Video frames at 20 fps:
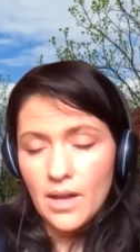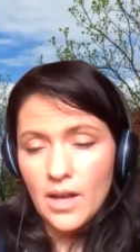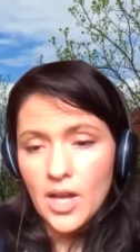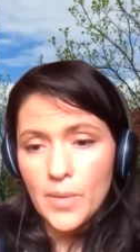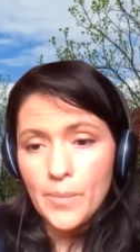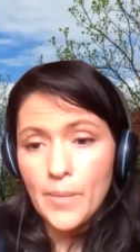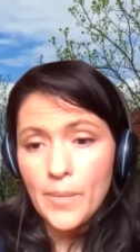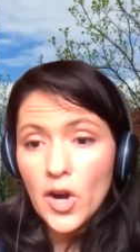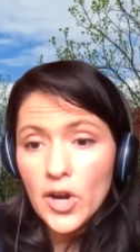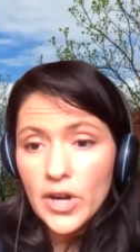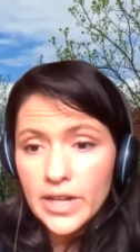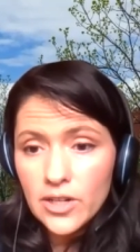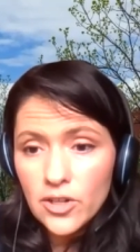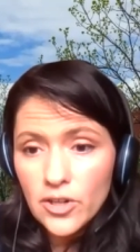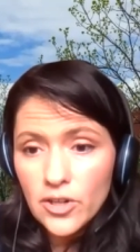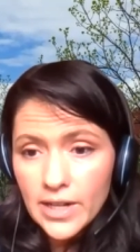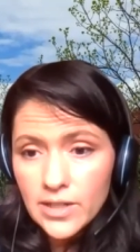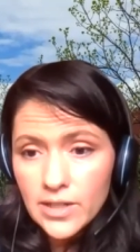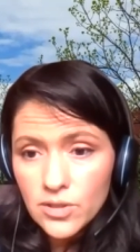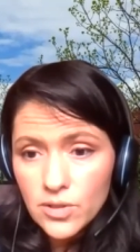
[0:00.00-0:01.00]
Um, are
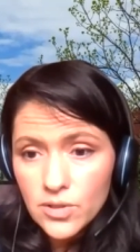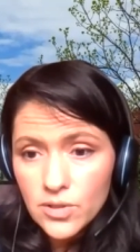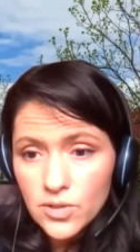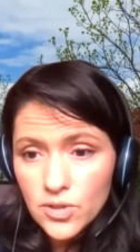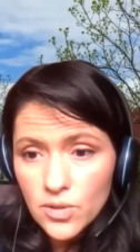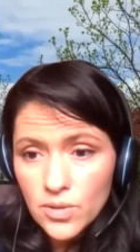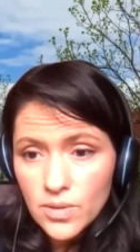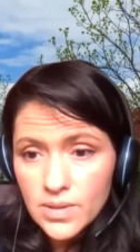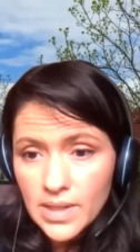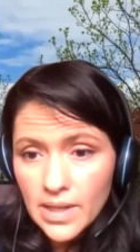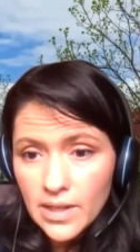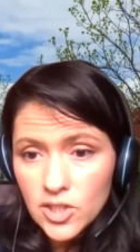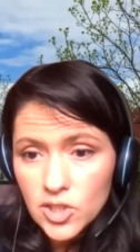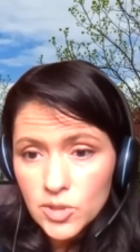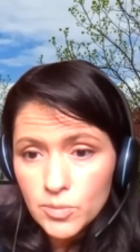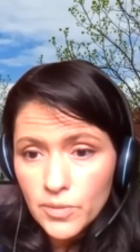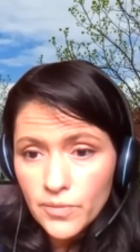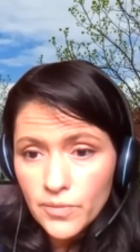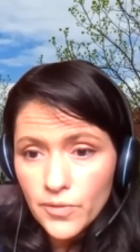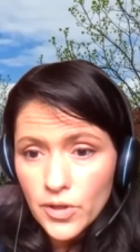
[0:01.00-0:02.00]
international students
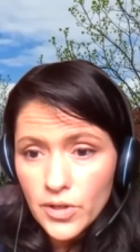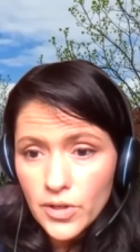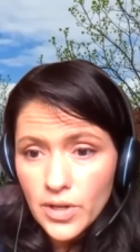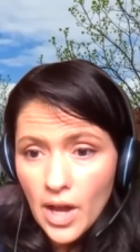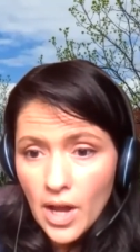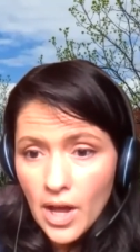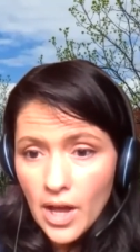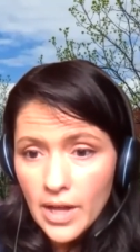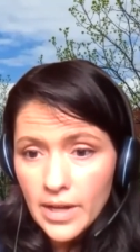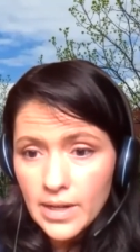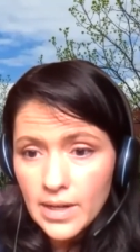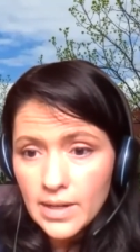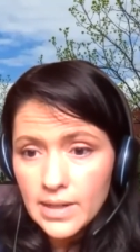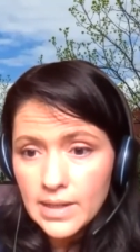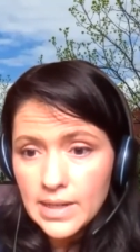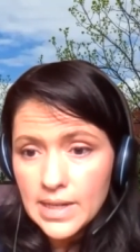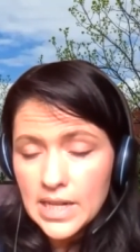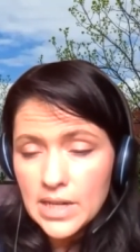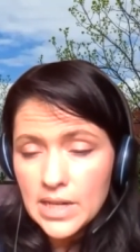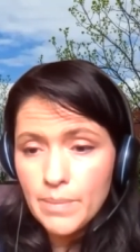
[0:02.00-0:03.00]
eligible for
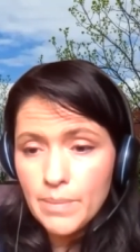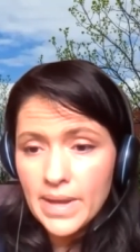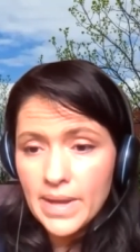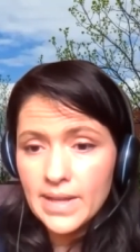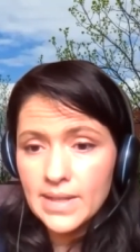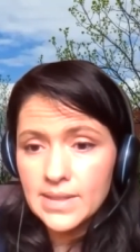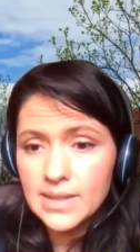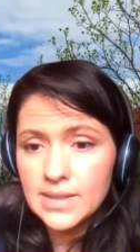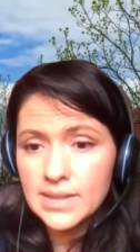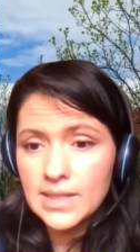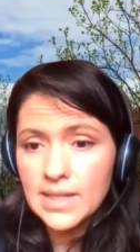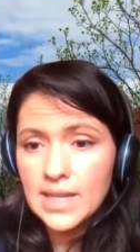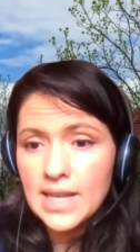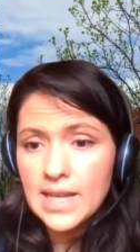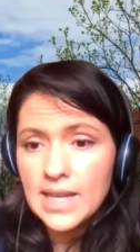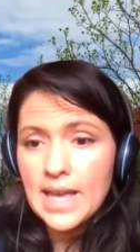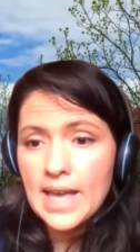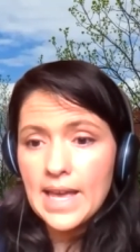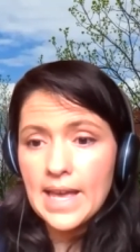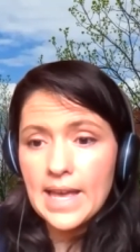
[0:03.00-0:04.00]
non-need-based
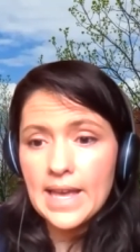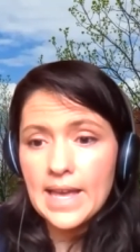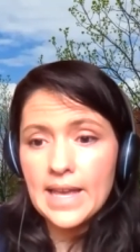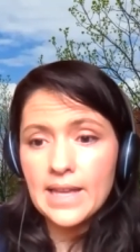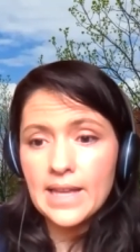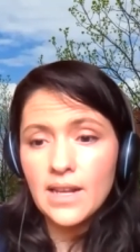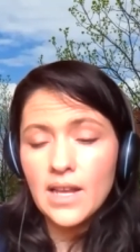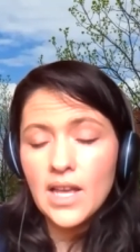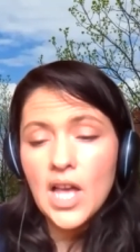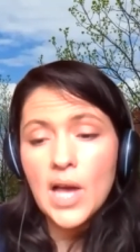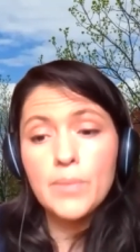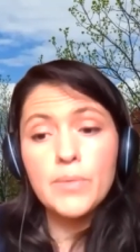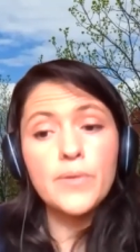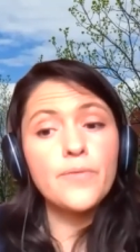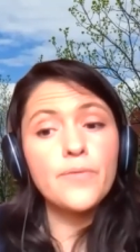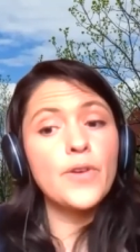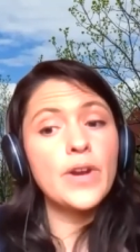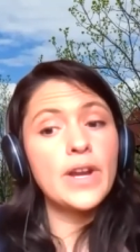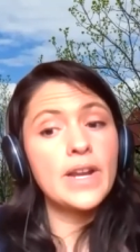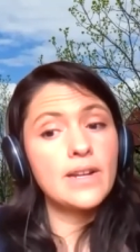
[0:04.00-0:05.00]
aid? I'm
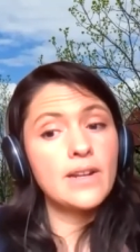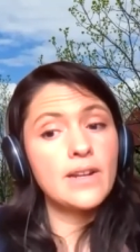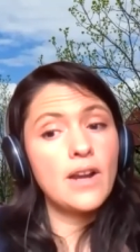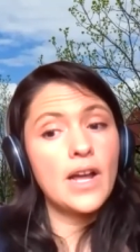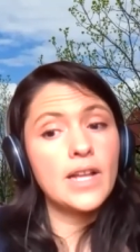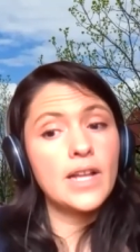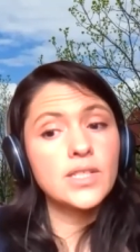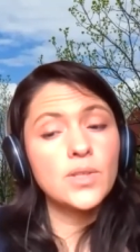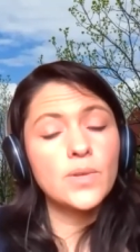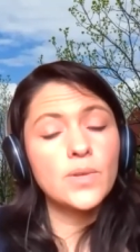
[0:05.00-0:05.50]
afraid not.